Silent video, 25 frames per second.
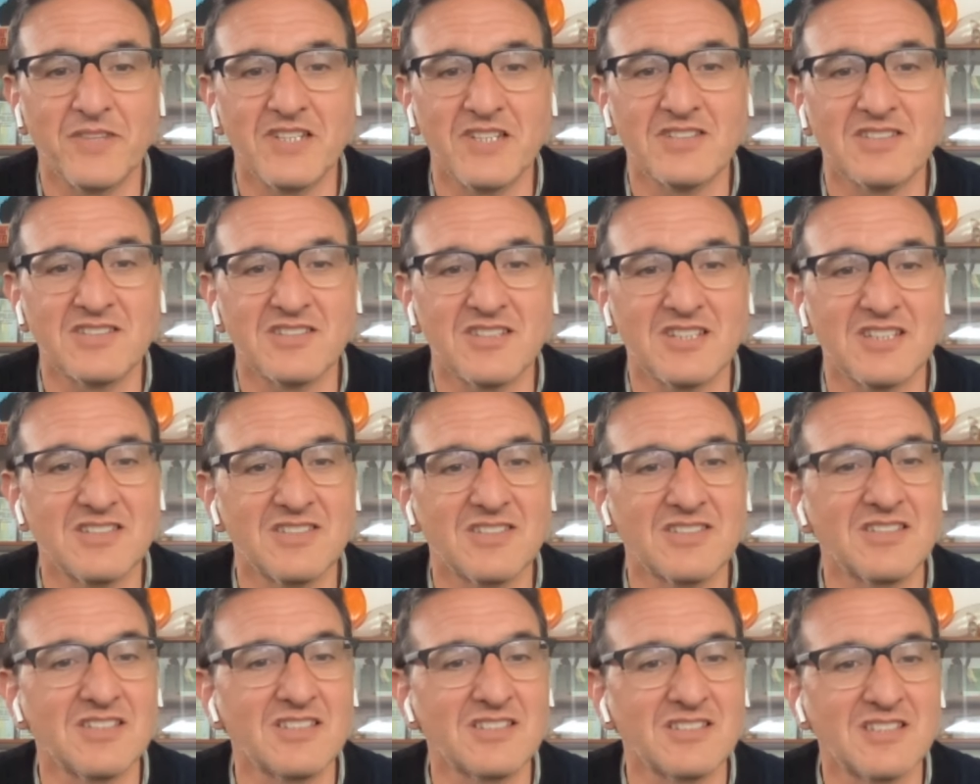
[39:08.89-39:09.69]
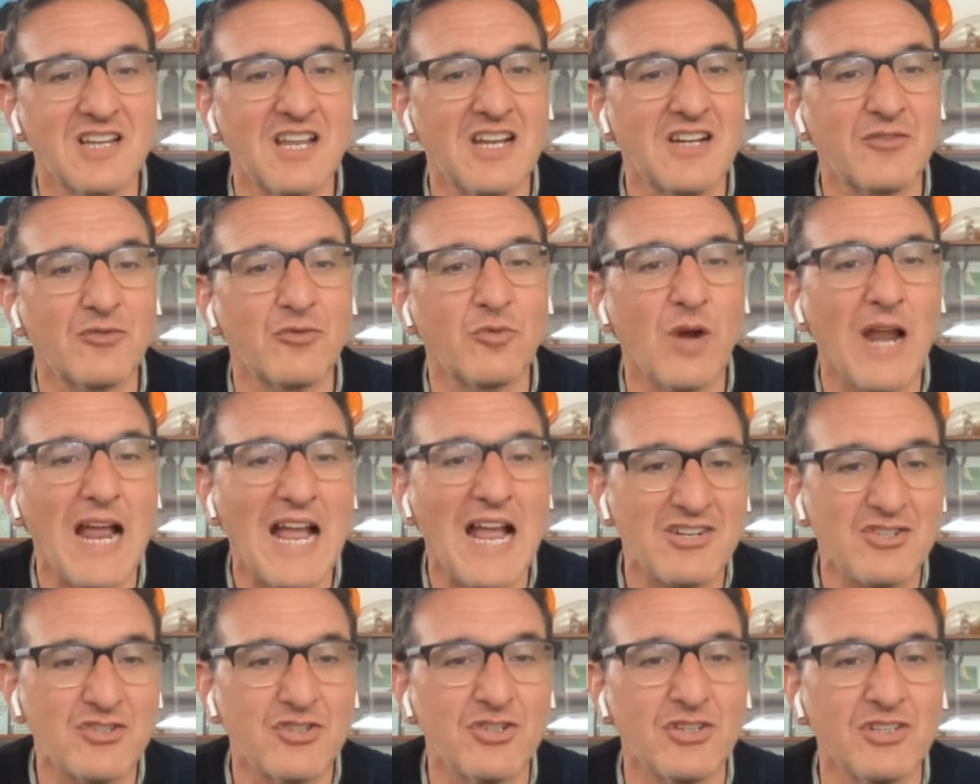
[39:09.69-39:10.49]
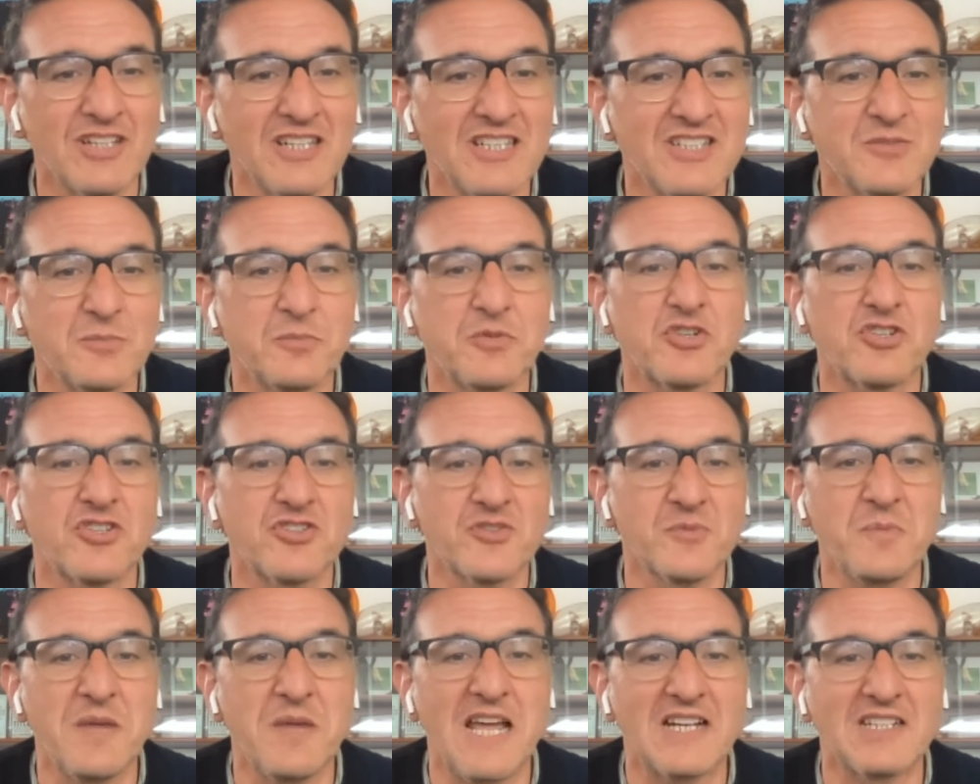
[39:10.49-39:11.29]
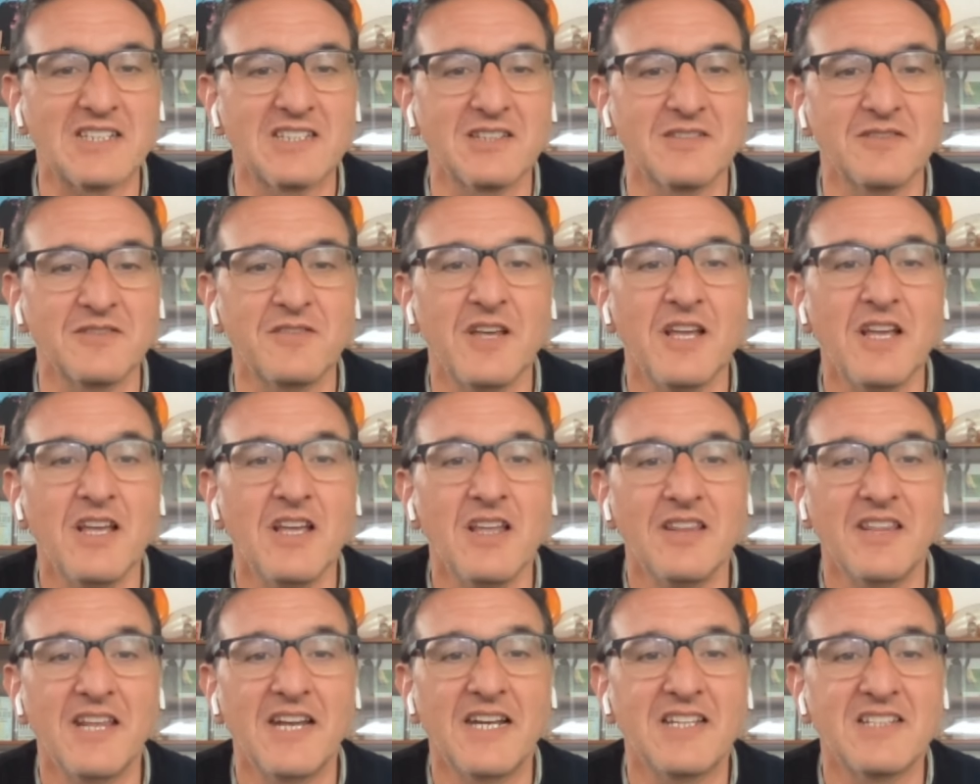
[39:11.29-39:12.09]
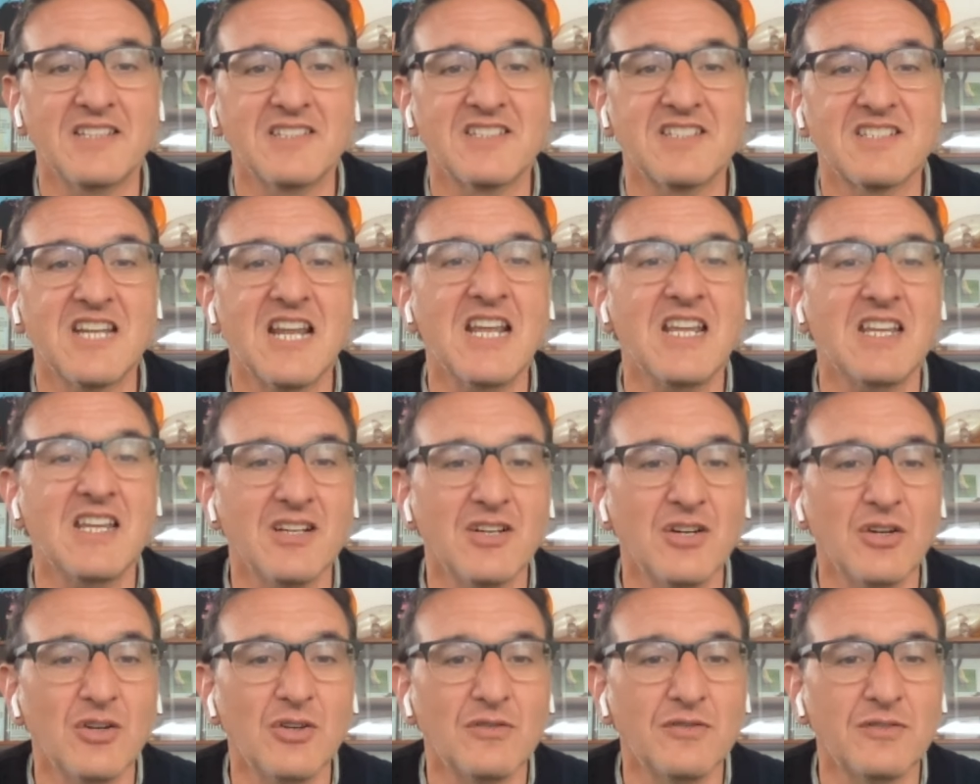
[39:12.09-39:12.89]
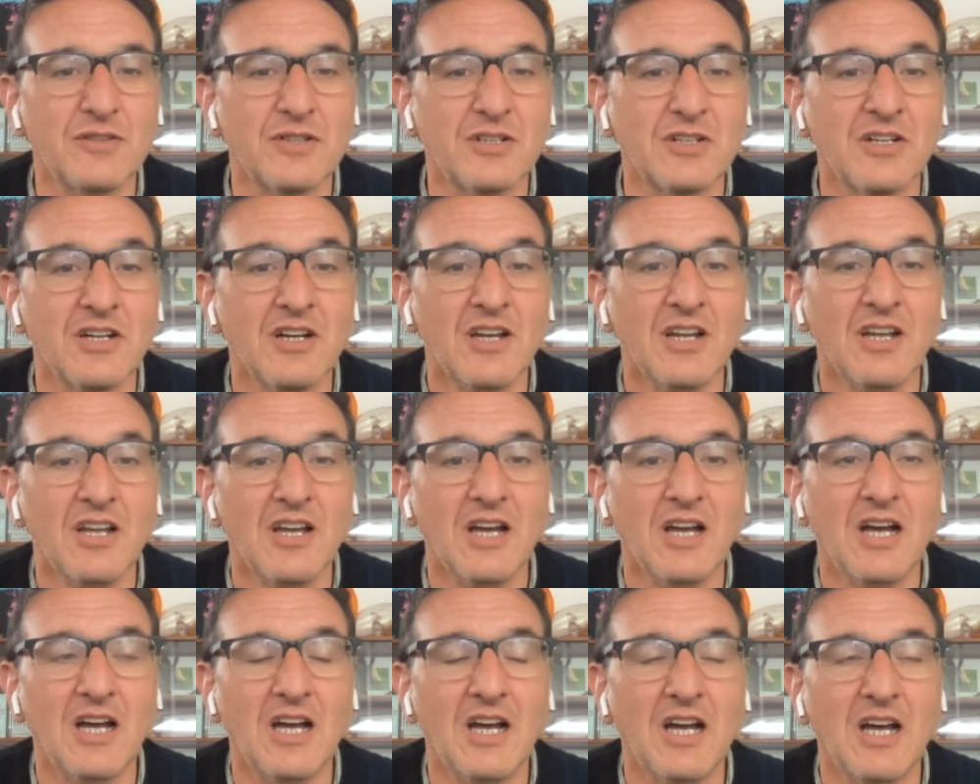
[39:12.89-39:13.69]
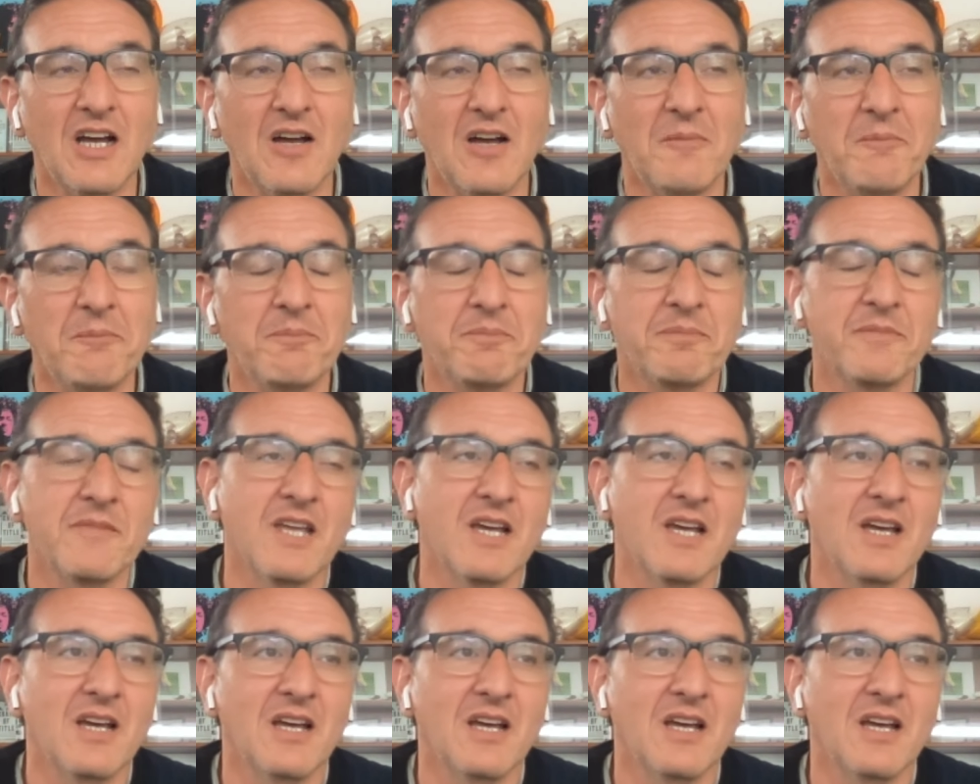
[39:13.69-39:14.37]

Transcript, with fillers: this this this kind of rationalist perspective that has taken over um,